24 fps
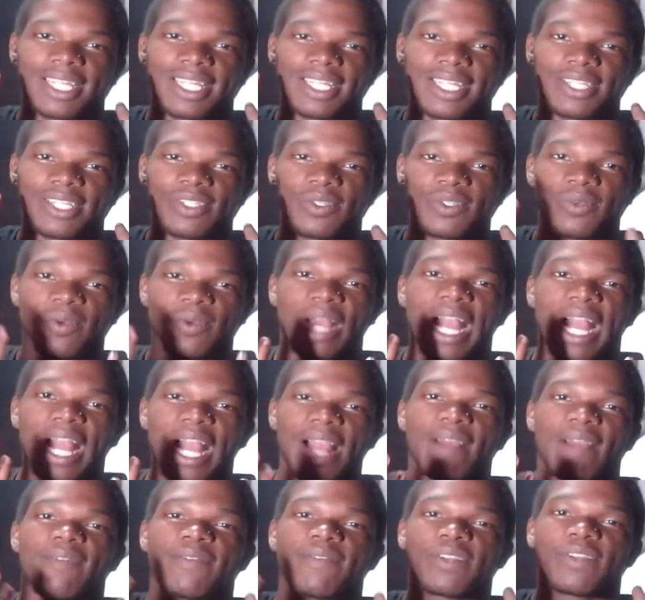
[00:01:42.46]
you
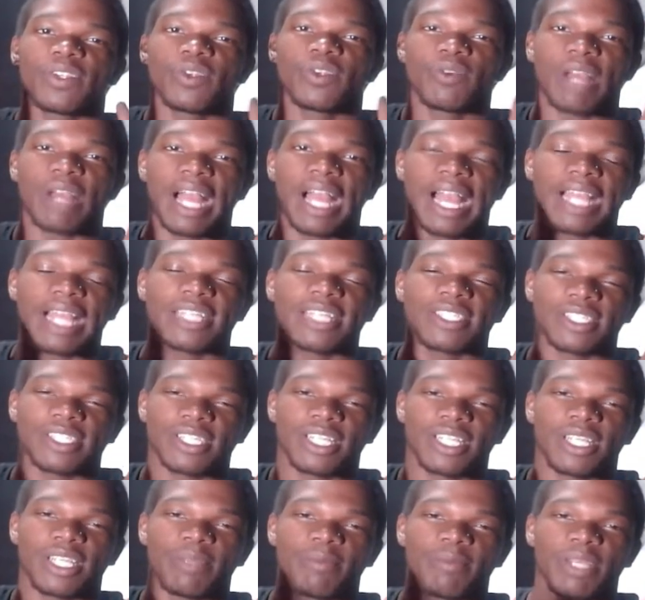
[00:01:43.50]
have to
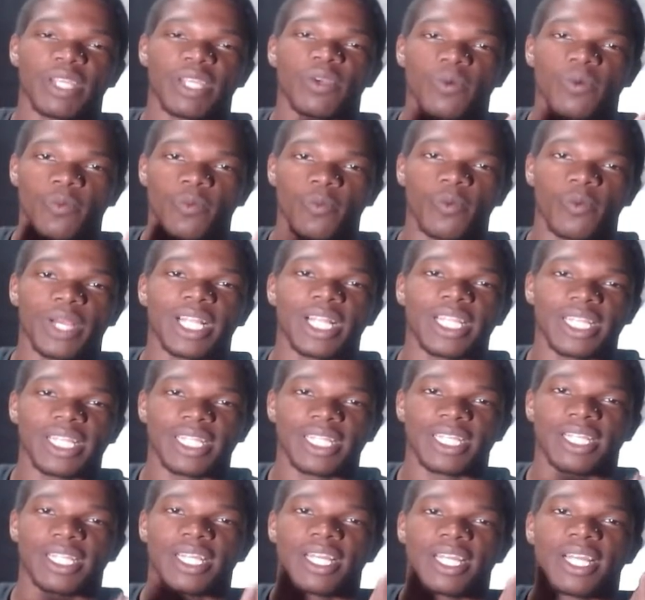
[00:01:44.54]
actually be
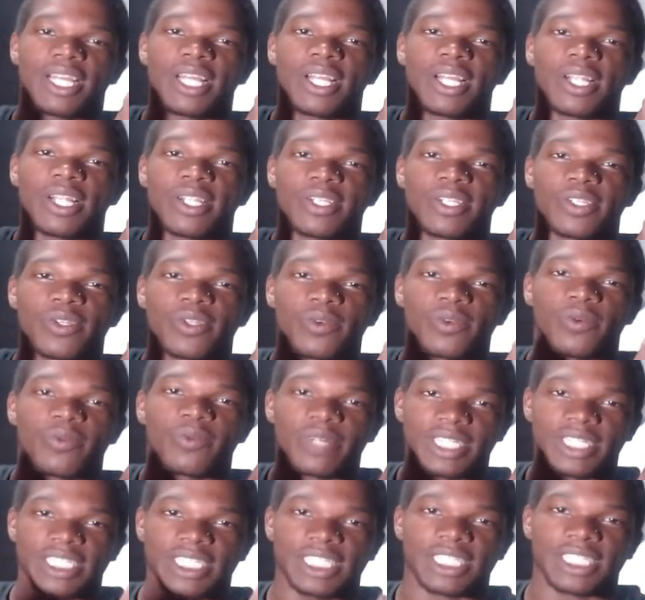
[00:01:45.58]
willing to
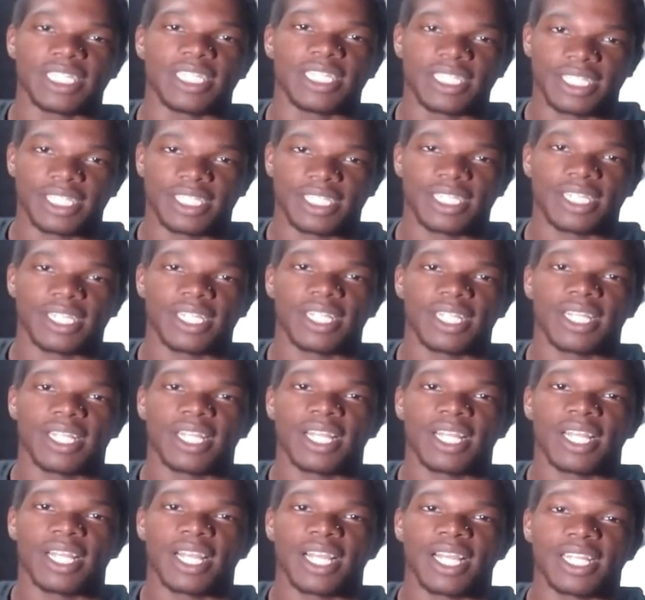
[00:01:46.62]
resist.
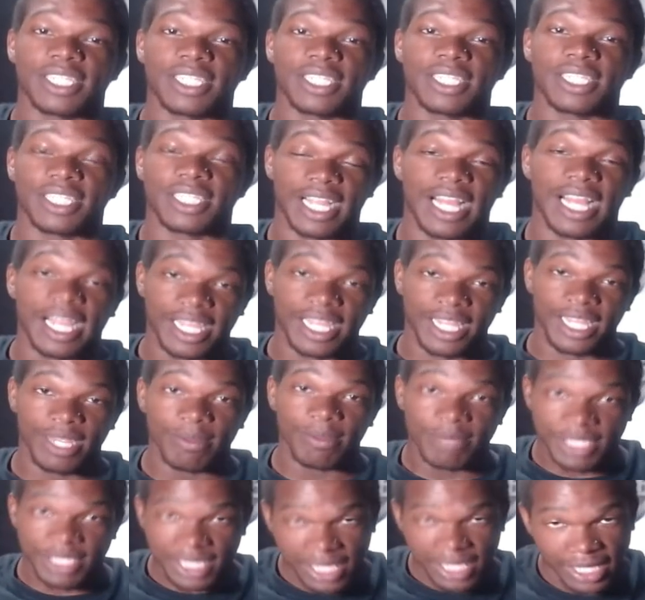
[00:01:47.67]
Because, like I keep
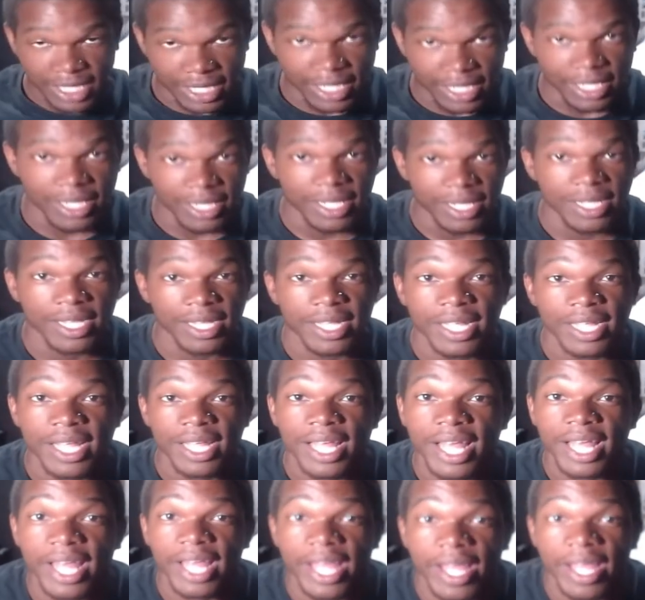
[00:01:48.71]
saying,
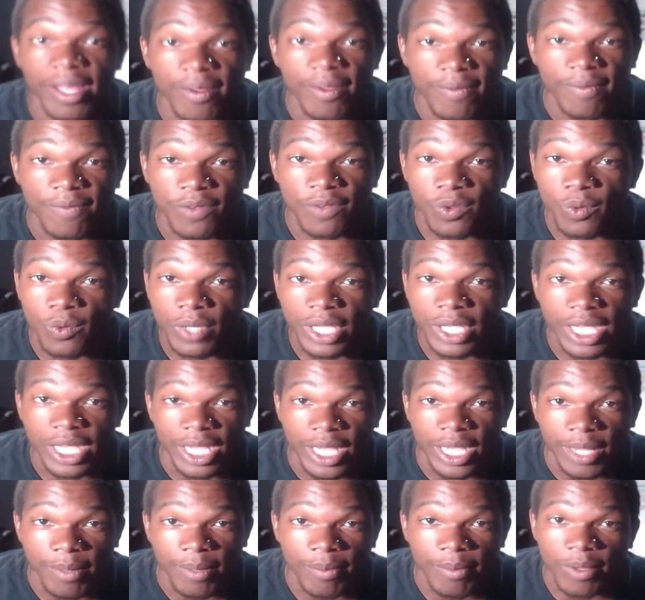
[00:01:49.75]
if you
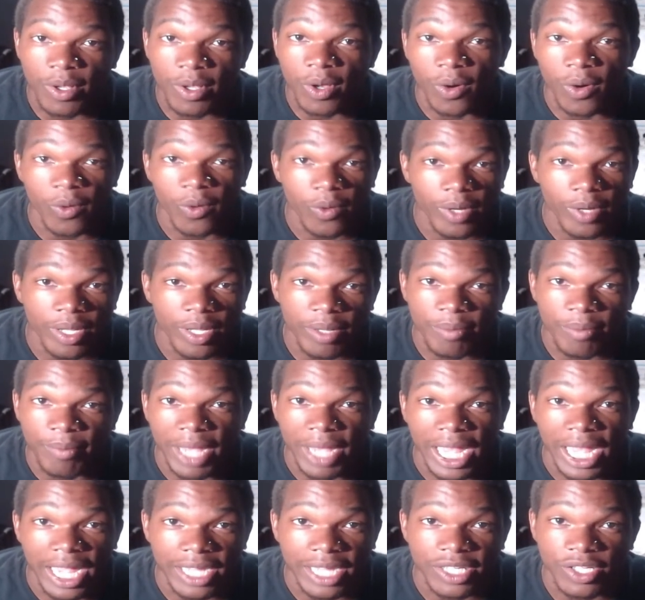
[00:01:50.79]
keep going
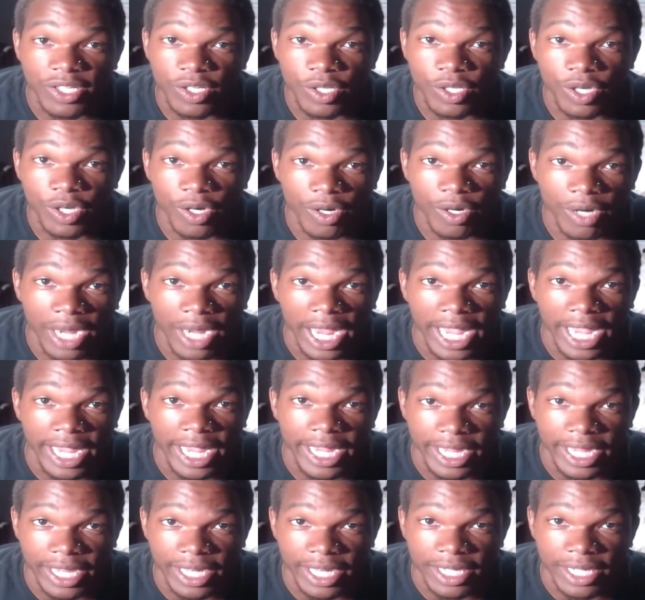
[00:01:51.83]
back to your
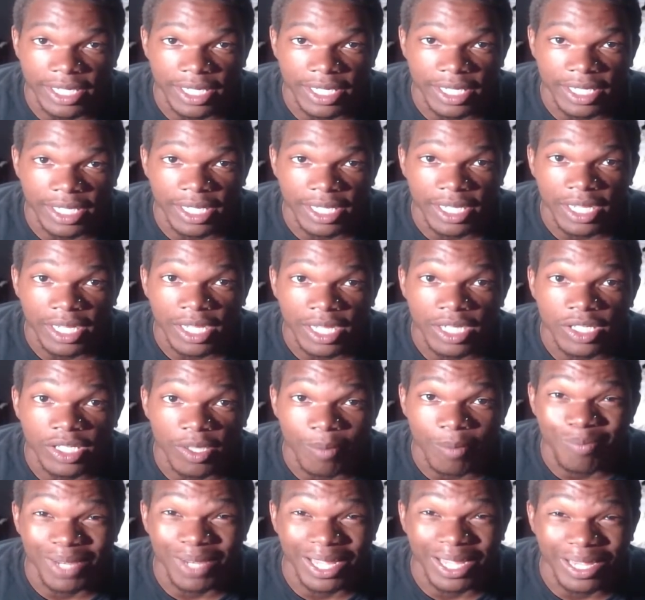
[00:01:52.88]
hand, to
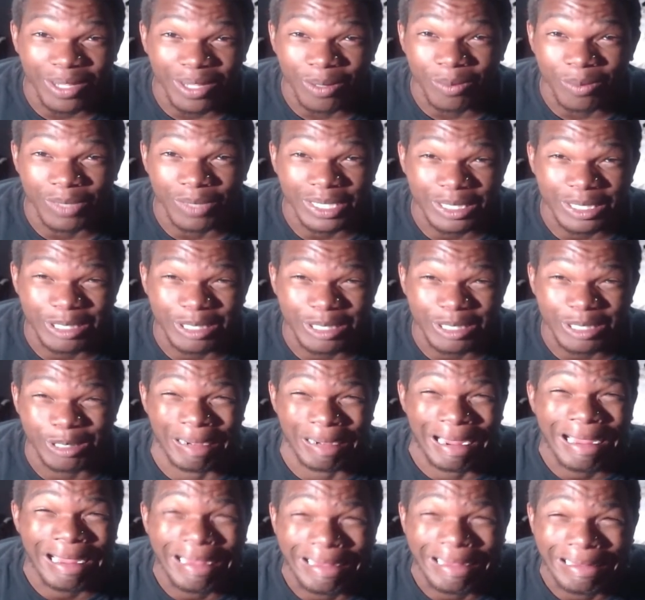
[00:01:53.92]
playing with your
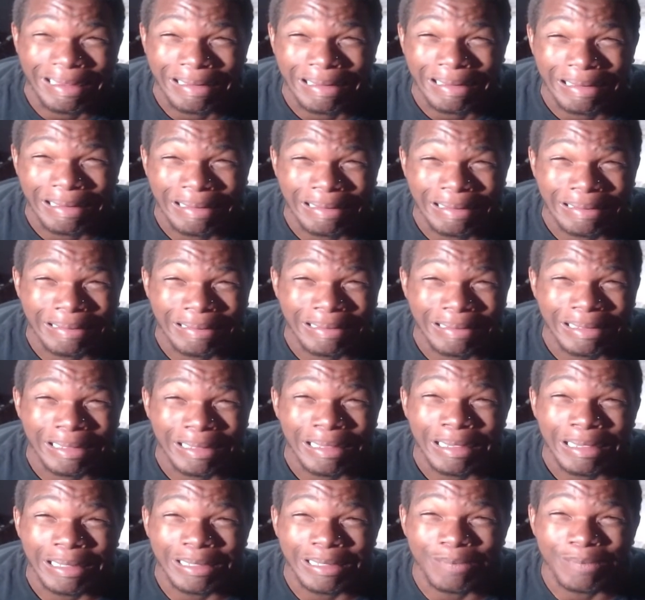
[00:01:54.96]
hand,
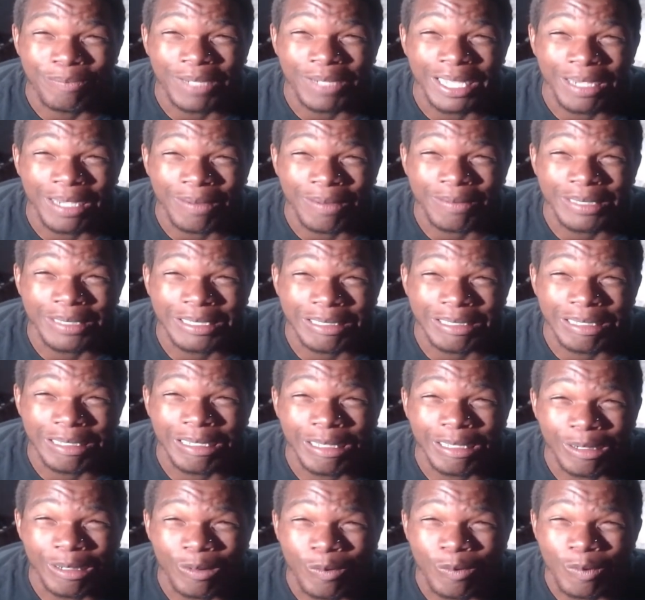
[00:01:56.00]
to playing with your
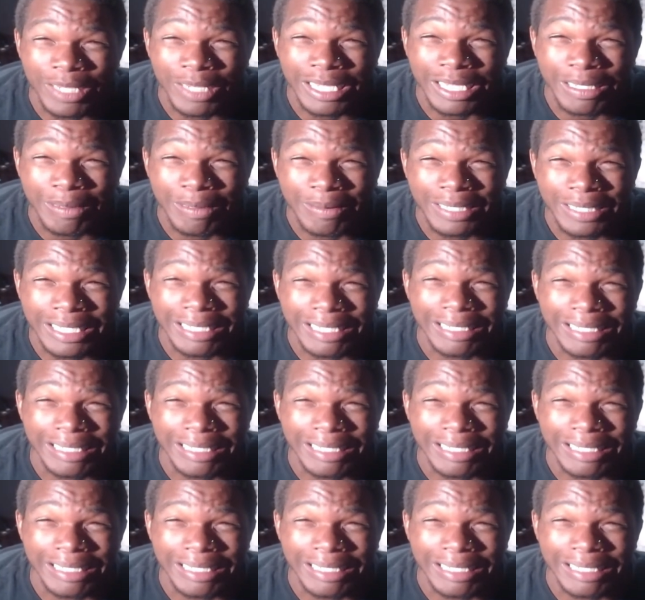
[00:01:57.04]
little wee wee,